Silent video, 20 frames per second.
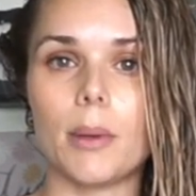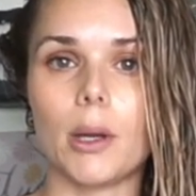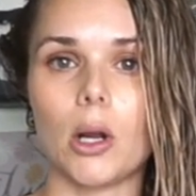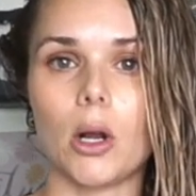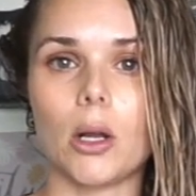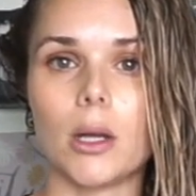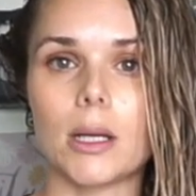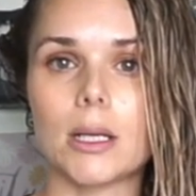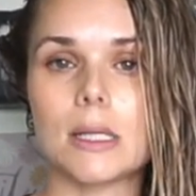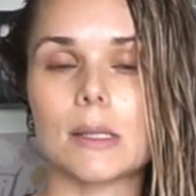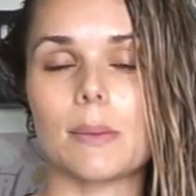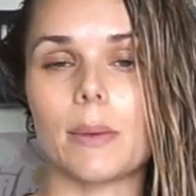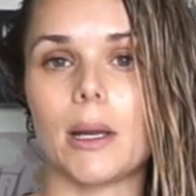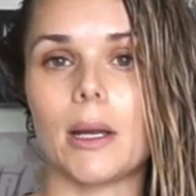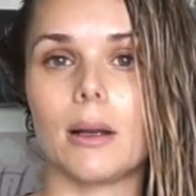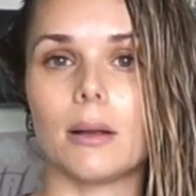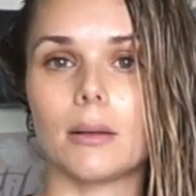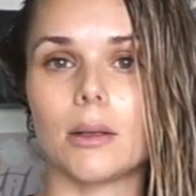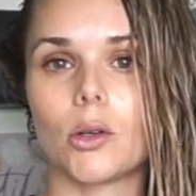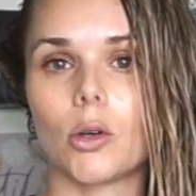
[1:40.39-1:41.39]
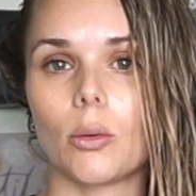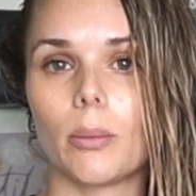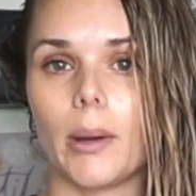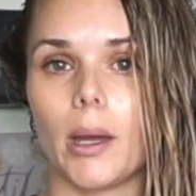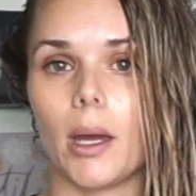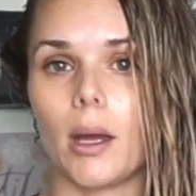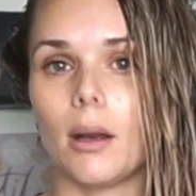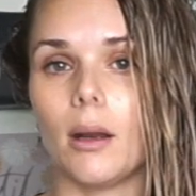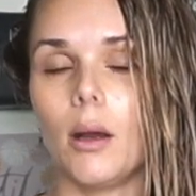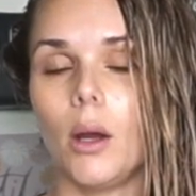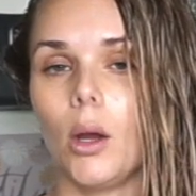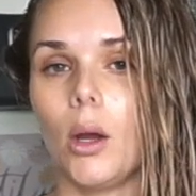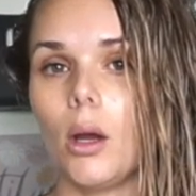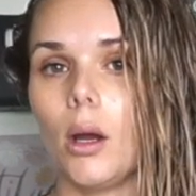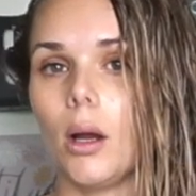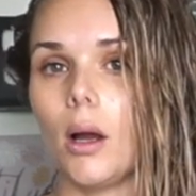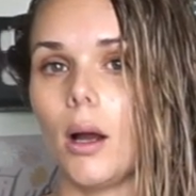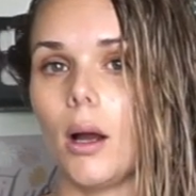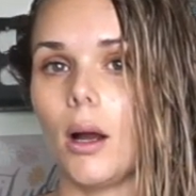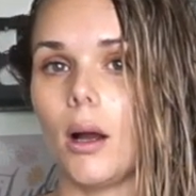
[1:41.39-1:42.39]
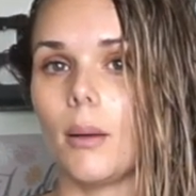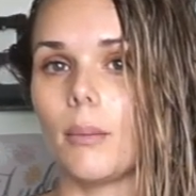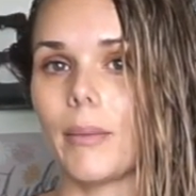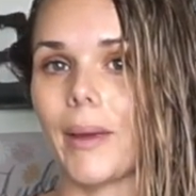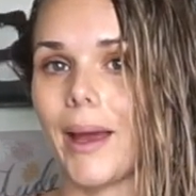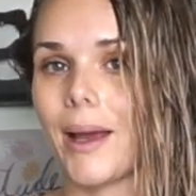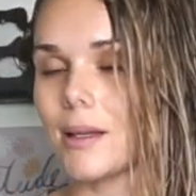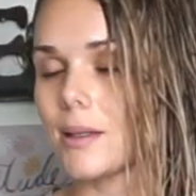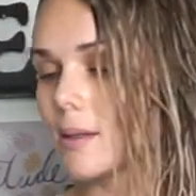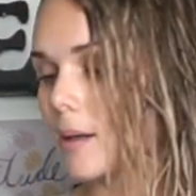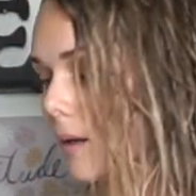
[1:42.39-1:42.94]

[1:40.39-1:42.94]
but I'll explain a little bit as